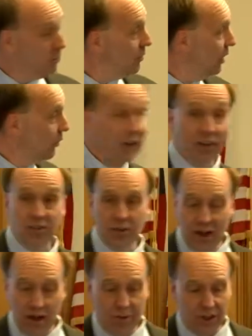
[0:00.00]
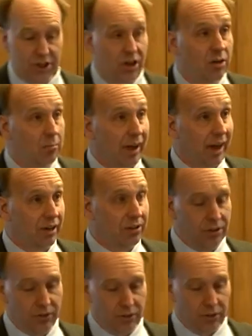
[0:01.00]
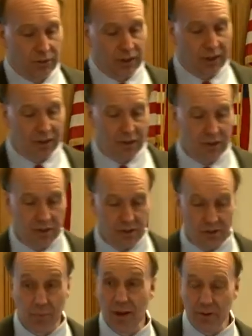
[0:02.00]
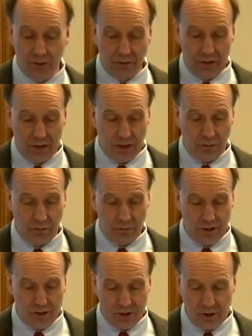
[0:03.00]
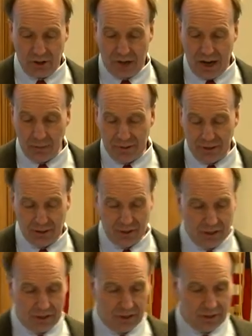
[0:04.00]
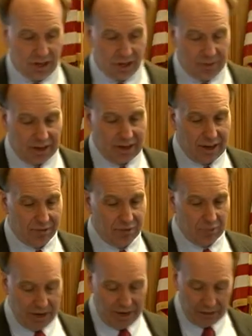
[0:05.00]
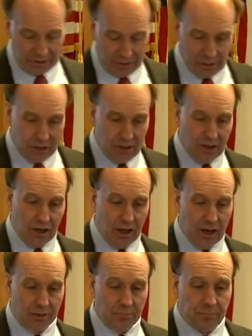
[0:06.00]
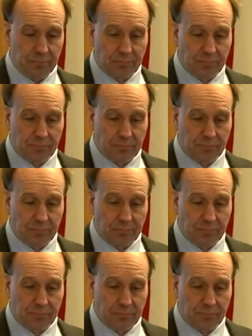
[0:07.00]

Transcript: Okay, so now I'm going to turn back to uh, some other uh, research topics in the time that I have remaining. Um,